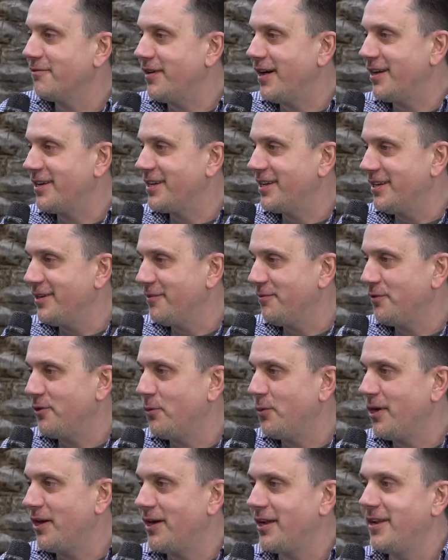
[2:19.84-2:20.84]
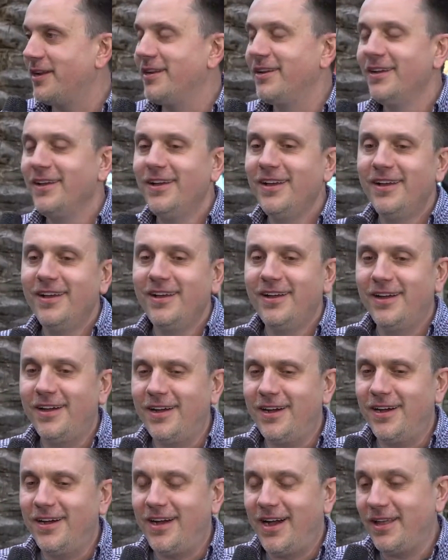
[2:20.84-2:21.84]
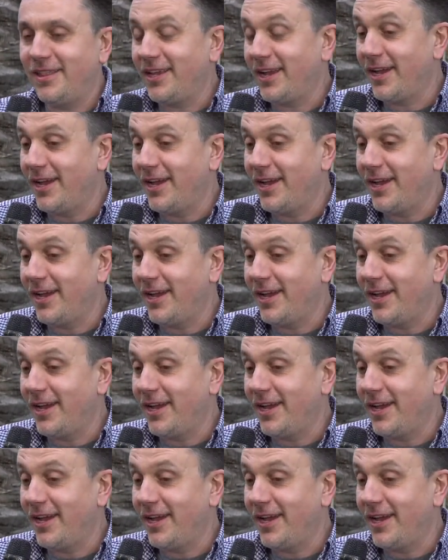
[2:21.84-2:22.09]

vodka if you wanted. I think